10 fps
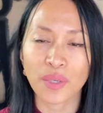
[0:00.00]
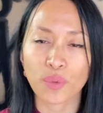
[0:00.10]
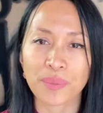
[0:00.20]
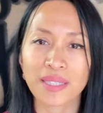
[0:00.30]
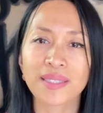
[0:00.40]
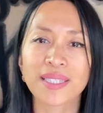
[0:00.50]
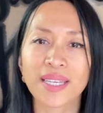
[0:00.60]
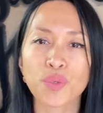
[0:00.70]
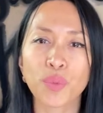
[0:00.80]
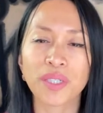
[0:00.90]
Women.
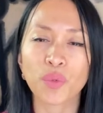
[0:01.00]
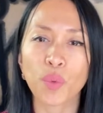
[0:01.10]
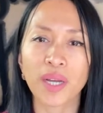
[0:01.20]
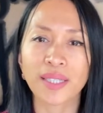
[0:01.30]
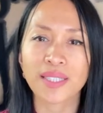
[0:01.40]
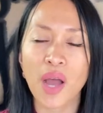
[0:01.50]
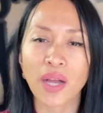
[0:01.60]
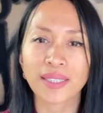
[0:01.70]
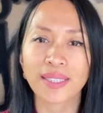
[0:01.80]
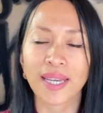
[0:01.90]
Today's 101
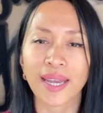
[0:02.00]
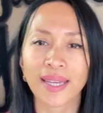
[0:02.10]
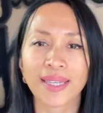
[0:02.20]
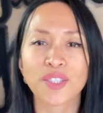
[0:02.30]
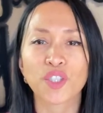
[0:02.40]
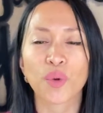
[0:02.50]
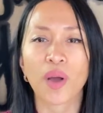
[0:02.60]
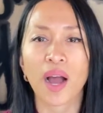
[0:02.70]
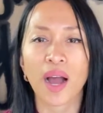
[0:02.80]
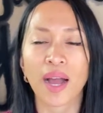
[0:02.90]
talk day, and so
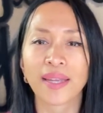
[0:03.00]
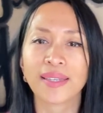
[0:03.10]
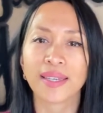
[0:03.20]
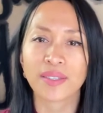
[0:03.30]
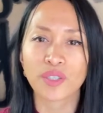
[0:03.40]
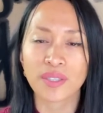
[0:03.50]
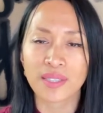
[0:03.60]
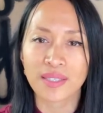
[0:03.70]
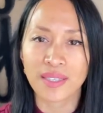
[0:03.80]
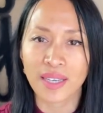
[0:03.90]
I get to
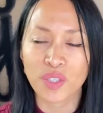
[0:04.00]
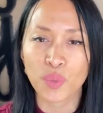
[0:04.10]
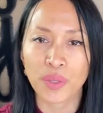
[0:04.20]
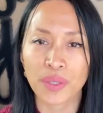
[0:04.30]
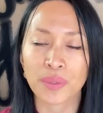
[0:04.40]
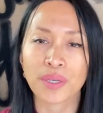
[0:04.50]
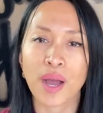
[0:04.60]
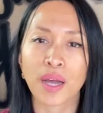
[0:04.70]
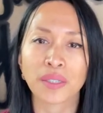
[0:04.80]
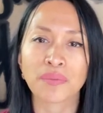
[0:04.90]
discuss with you in
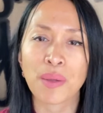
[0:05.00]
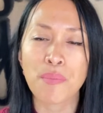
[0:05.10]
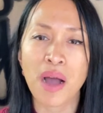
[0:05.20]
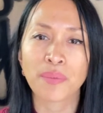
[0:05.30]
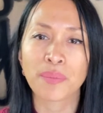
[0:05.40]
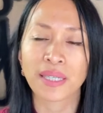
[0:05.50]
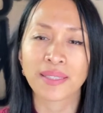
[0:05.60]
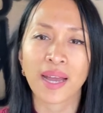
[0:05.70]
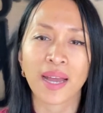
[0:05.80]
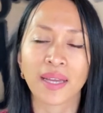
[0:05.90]
honor of my mom and my
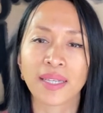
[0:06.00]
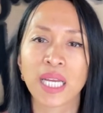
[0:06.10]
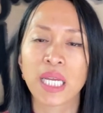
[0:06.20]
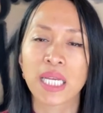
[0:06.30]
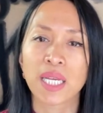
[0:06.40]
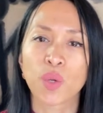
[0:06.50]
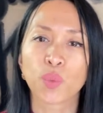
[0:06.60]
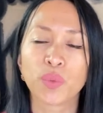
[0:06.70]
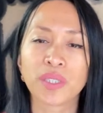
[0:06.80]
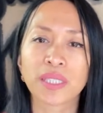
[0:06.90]
dad
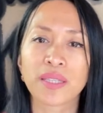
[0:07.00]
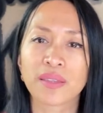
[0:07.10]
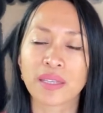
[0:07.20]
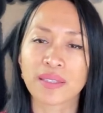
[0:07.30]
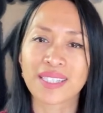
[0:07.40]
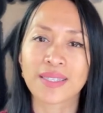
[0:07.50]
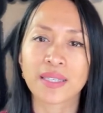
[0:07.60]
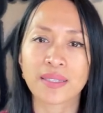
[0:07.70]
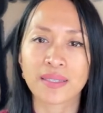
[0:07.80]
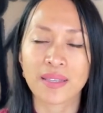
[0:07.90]
really the
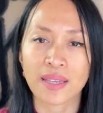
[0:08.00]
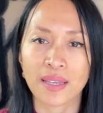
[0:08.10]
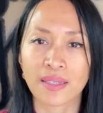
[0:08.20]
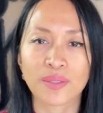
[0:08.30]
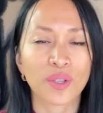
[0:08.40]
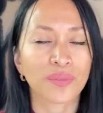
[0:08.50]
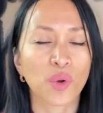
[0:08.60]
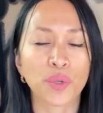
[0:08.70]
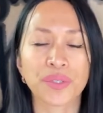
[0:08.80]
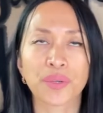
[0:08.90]
6 things. Of
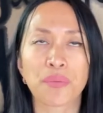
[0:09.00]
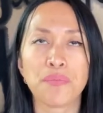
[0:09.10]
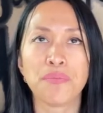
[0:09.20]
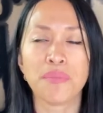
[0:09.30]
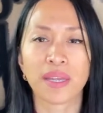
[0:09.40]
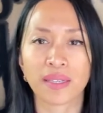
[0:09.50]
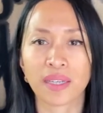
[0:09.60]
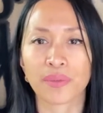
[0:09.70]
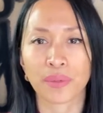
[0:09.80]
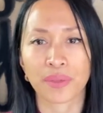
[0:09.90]
course there are many
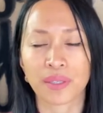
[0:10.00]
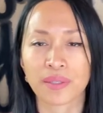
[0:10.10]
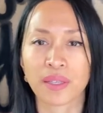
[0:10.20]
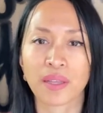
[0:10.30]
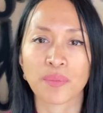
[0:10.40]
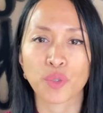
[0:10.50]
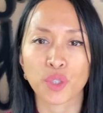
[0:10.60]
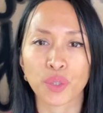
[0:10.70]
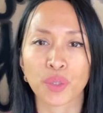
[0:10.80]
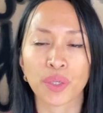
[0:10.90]
other things that I'm
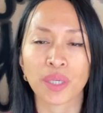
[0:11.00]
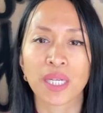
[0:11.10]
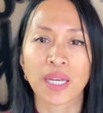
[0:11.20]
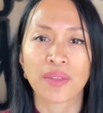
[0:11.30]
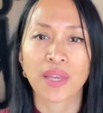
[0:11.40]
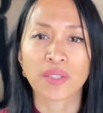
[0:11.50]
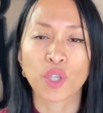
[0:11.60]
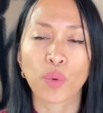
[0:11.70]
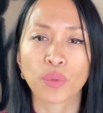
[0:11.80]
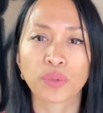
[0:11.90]
sure they
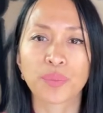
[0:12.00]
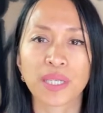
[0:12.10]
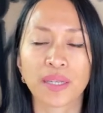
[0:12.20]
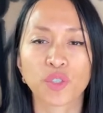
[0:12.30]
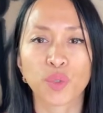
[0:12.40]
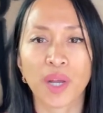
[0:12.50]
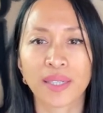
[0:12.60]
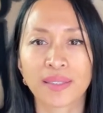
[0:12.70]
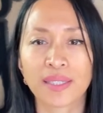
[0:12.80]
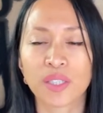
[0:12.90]
told me and try
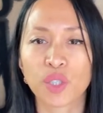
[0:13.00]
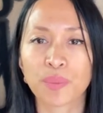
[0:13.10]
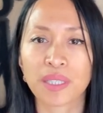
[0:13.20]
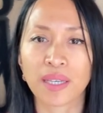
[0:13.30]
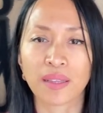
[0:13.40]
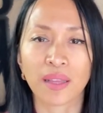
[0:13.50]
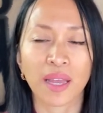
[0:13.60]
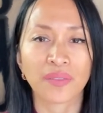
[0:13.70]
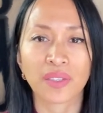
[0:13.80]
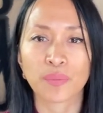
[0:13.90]
to teach me in
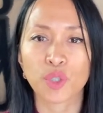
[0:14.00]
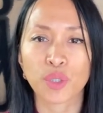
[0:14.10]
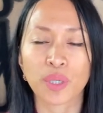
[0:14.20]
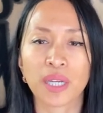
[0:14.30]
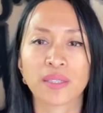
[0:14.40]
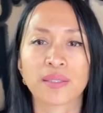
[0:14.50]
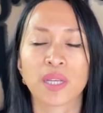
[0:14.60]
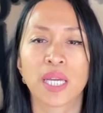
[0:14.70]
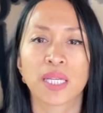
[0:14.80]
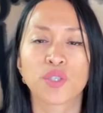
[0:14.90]
life, and I'm sure has
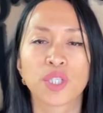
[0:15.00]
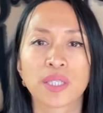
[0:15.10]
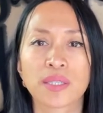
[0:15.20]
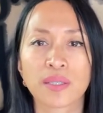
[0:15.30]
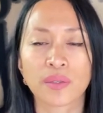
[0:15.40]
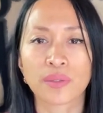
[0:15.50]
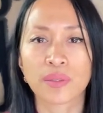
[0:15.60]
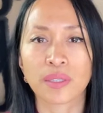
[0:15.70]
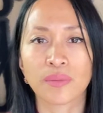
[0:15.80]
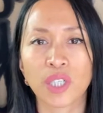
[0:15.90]
just,
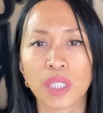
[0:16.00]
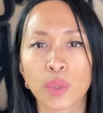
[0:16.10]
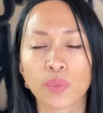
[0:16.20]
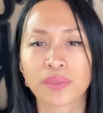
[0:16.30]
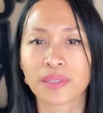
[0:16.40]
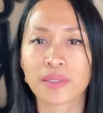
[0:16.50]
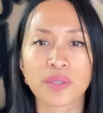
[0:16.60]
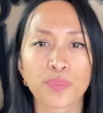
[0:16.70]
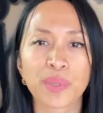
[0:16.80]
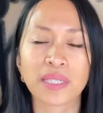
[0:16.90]
it's
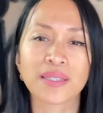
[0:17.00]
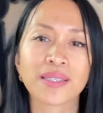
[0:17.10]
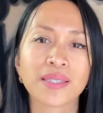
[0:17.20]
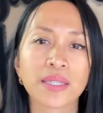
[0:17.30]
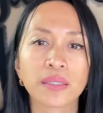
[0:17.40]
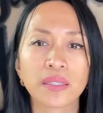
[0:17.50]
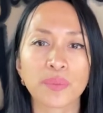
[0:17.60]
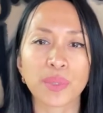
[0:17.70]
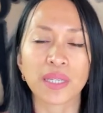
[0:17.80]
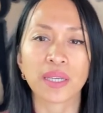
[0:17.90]
been instilled in
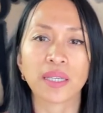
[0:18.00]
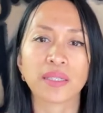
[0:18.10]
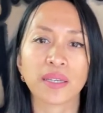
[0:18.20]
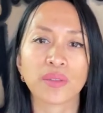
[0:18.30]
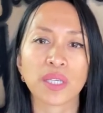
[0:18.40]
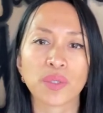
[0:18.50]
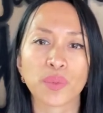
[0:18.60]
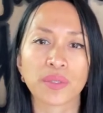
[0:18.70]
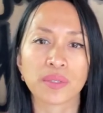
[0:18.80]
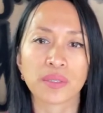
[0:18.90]
me, and yet these
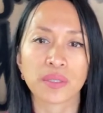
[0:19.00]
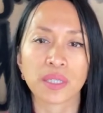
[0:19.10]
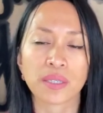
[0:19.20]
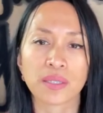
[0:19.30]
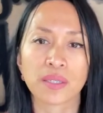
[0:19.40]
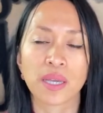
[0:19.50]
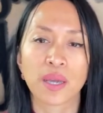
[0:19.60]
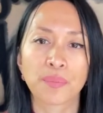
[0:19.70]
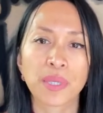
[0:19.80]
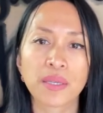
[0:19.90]
were the 6
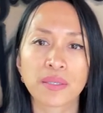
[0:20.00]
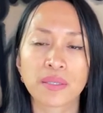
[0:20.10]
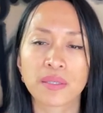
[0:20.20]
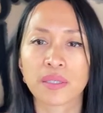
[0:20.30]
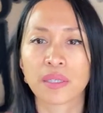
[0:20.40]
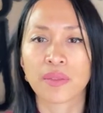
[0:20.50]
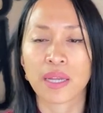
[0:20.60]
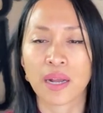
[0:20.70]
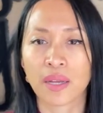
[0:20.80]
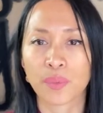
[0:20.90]
pieces
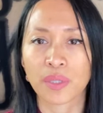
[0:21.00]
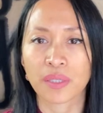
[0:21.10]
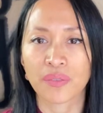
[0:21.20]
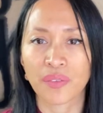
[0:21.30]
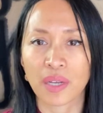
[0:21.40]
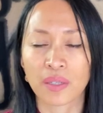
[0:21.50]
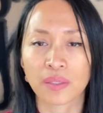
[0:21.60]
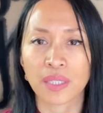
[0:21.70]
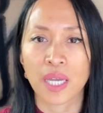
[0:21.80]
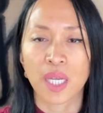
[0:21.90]
that I really
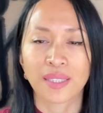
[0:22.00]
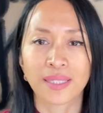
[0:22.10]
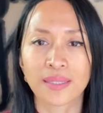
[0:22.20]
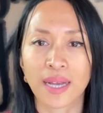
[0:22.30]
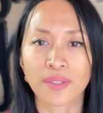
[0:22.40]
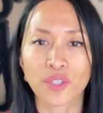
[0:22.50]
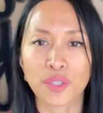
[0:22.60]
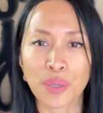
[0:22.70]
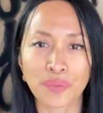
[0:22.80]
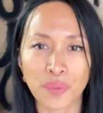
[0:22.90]
felt did not just
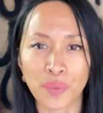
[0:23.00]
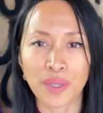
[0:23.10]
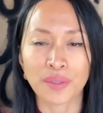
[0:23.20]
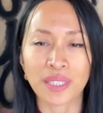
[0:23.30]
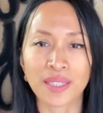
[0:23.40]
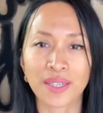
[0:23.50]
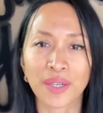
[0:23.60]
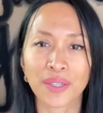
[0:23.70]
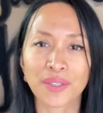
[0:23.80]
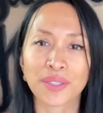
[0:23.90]
go from one
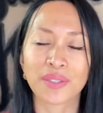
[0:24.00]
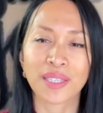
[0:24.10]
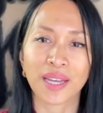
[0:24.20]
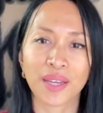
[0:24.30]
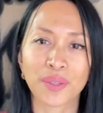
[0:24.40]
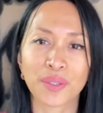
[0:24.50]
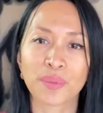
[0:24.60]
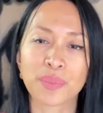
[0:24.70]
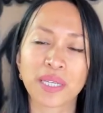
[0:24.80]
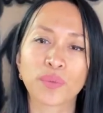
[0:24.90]
ear to the
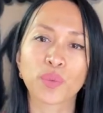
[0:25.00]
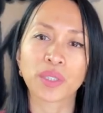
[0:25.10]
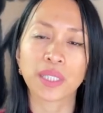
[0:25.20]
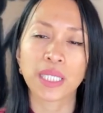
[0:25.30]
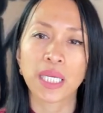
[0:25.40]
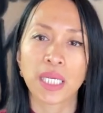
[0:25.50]
other, but really